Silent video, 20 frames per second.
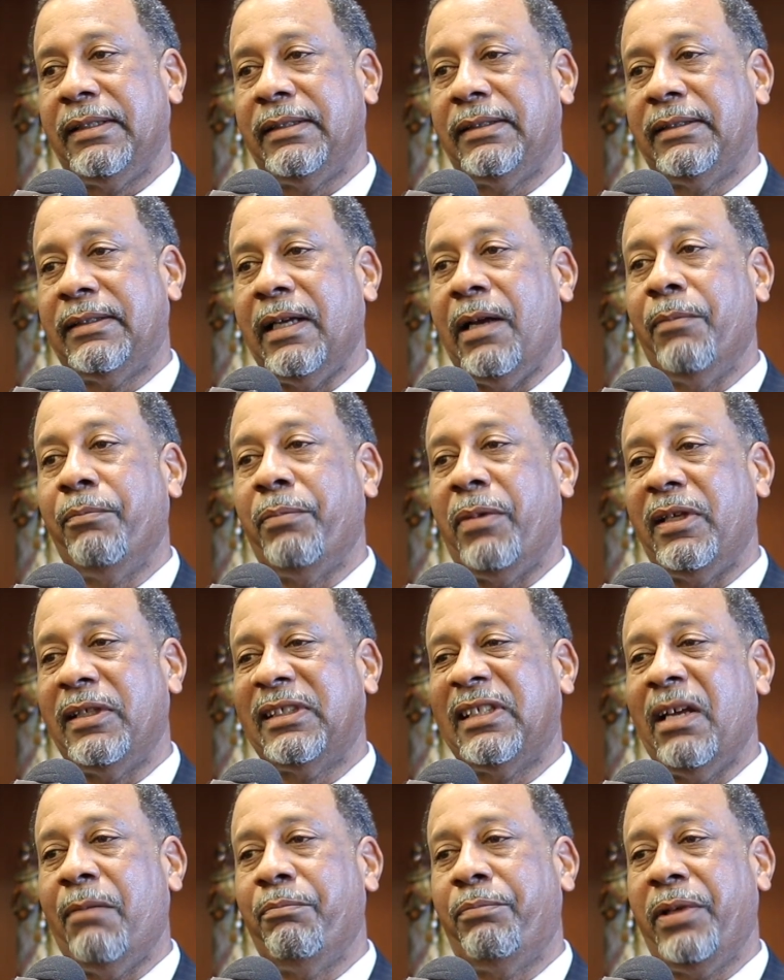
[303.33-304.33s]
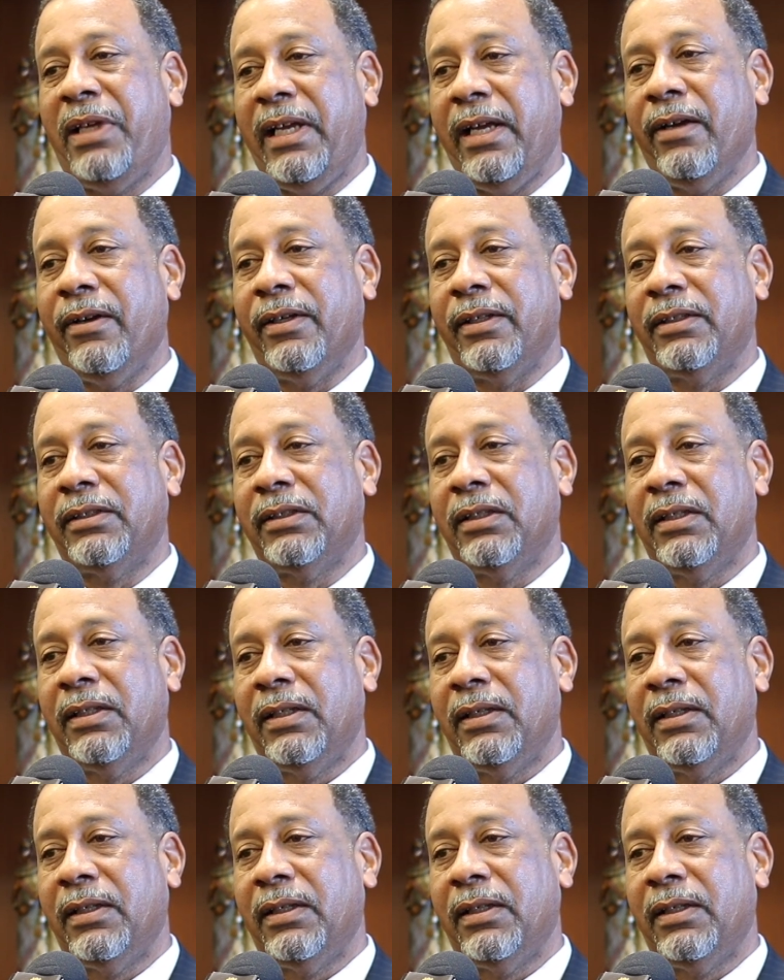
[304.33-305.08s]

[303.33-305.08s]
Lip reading: some parents